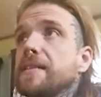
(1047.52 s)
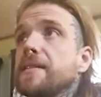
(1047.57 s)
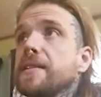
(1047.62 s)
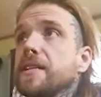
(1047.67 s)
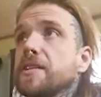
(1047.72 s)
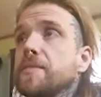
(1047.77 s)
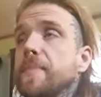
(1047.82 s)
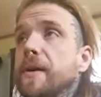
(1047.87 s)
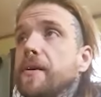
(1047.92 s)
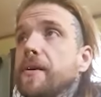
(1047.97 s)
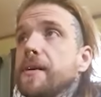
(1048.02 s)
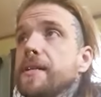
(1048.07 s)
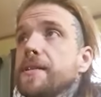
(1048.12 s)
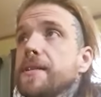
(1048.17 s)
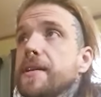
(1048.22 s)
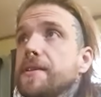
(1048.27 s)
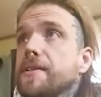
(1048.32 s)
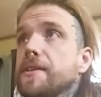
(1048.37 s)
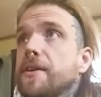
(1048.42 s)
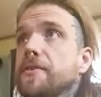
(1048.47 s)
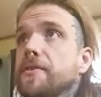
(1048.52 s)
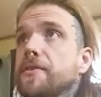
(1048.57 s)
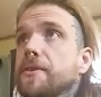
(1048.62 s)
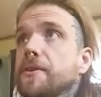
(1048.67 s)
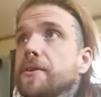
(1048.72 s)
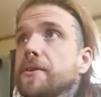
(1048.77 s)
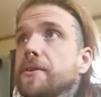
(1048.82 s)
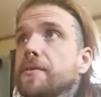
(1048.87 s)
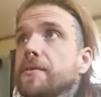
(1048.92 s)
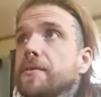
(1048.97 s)
an experience that's
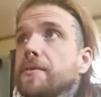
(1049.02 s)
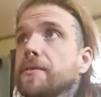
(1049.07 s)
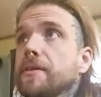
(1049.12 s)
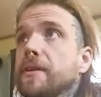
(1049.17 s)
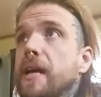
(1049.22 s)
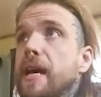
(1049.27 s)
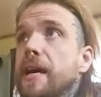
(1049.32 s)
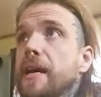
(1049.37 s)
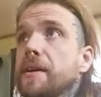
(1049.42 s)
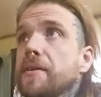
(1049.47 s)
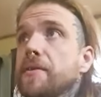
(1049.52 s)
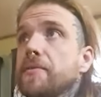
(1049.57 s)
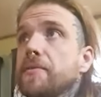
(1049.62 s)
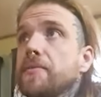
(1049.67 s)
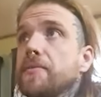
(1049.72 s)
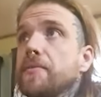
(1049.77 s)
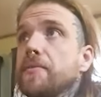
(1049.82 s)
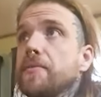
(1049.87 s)
underlined